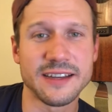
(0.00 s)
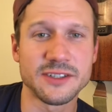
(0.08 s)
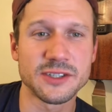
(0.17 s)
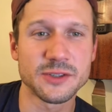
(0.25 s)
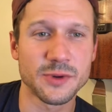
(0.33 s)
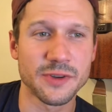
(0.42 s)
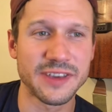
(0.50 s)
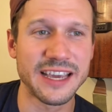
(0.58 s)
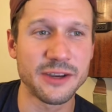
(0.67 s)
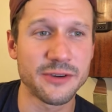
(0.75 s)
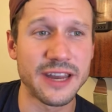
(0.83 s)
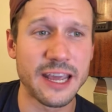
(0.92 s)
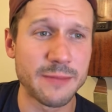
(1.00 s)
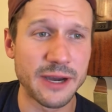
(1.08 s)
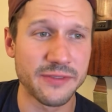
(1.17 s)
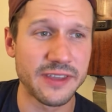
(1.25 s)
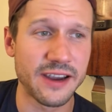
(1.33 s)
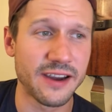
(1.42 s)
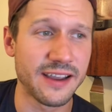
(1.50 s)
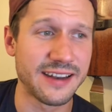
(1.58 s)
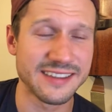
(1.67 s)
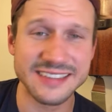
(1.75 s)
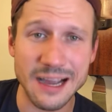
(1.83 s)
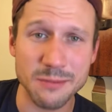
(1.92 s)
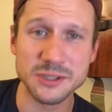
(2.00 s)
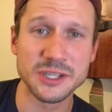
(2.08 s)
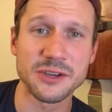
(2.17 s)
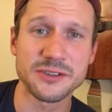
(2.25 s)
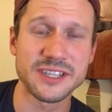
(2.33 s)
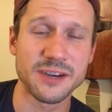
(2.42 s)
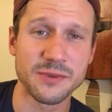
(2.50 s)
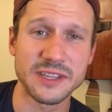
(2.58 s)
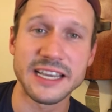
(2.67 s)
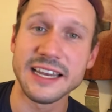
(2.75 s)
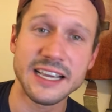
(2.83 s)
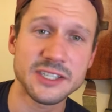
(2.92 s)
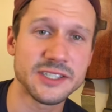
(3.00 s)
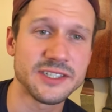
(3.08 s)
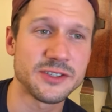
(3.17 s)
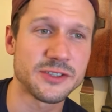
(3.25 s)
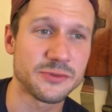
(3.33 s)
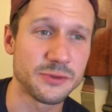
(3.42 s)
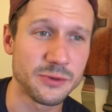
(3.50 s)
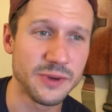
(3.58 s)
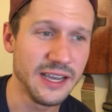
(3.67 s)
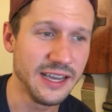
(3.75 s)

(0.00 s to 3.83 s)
and just sort of getting your name out there and establishing yourself with connections through